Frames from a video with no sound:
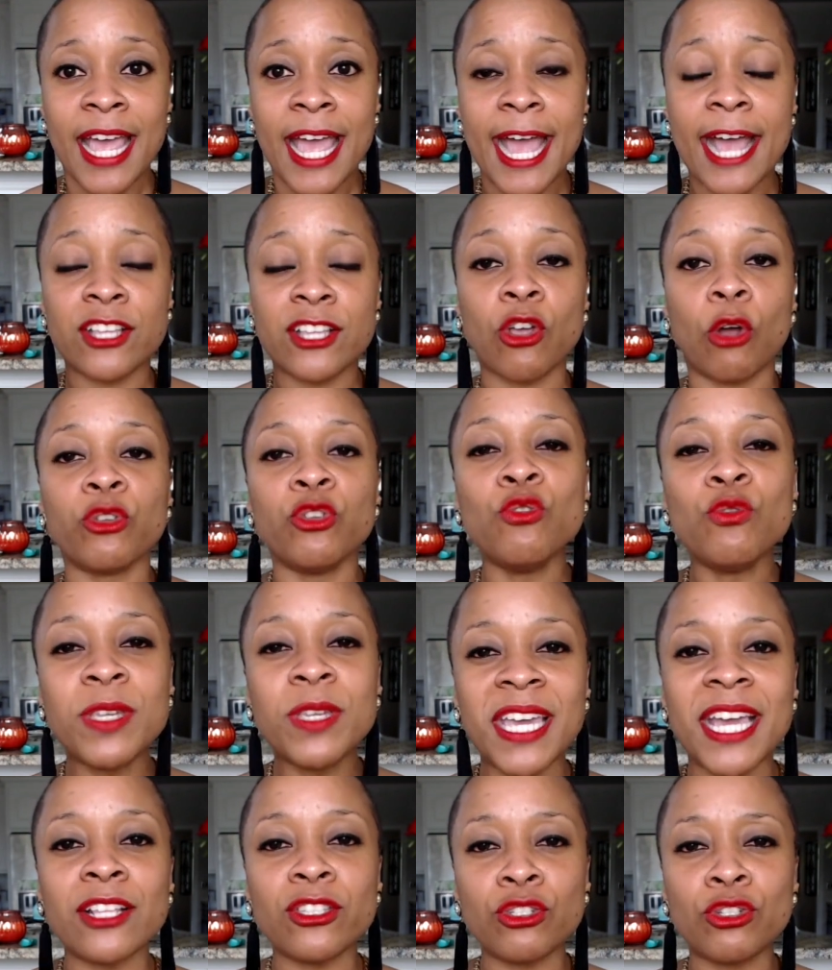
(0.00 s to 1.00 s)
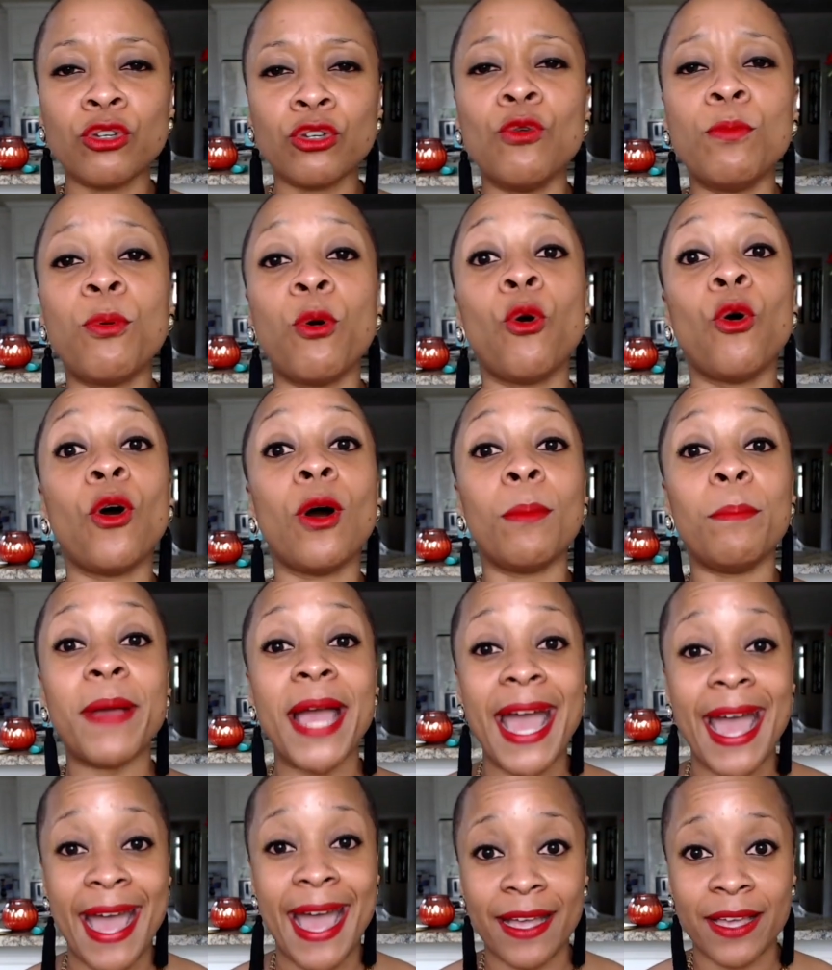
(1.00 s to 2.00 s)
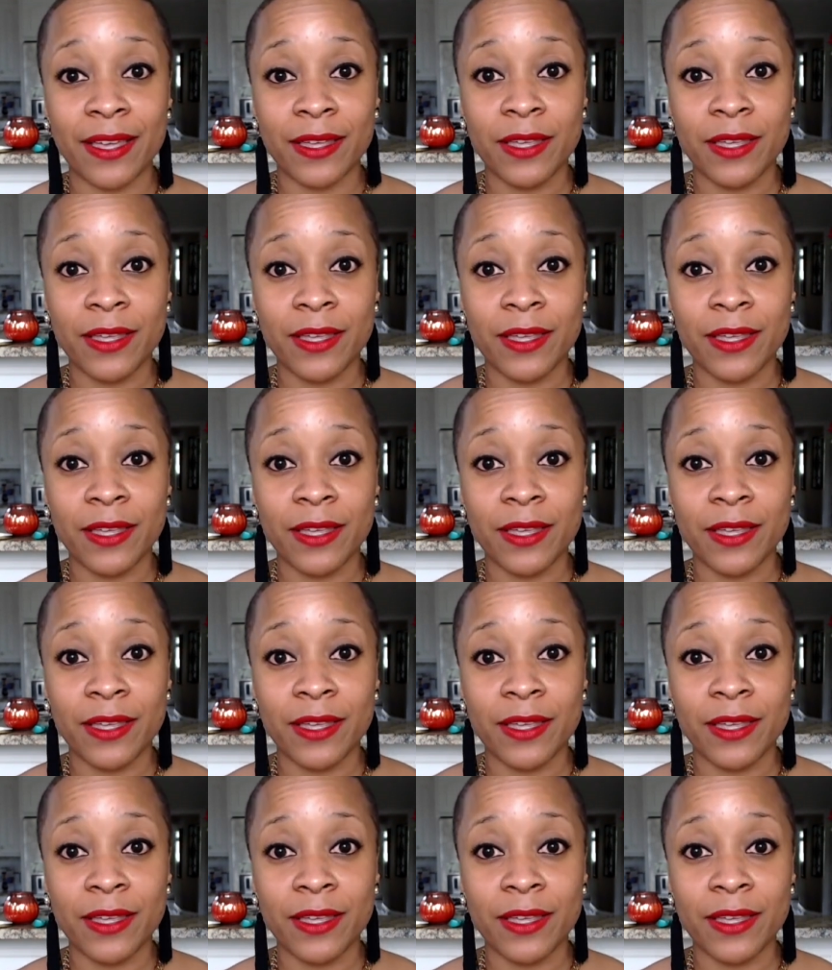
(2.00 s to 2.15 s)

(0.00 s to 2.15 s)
And so you get to pull back.